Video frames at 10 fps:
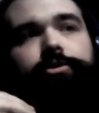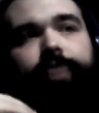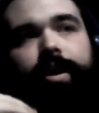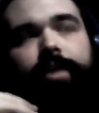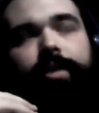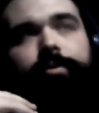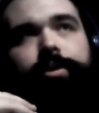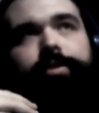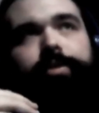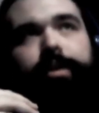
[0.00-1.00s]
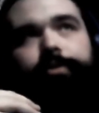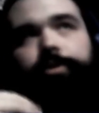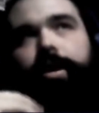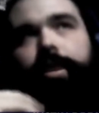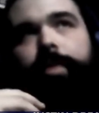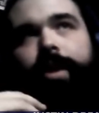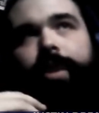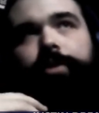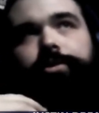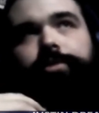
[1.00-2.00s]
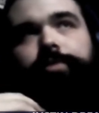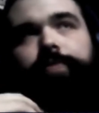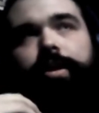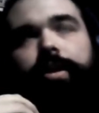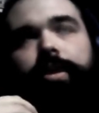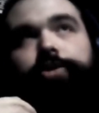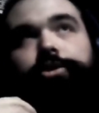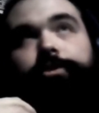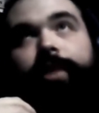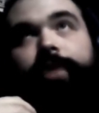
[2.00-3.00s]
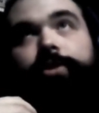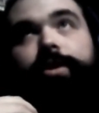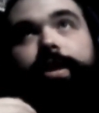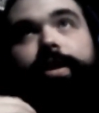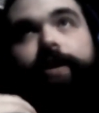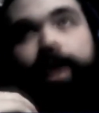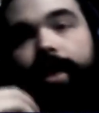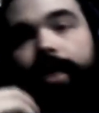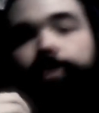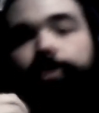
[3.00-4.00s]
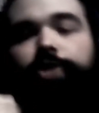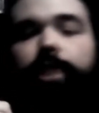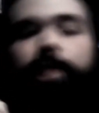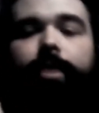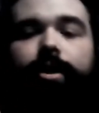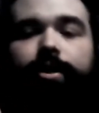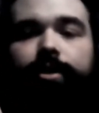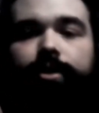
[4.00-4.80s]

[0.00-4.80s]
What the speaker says: training, was at the Sorg Opera House in 2009 under John Miller.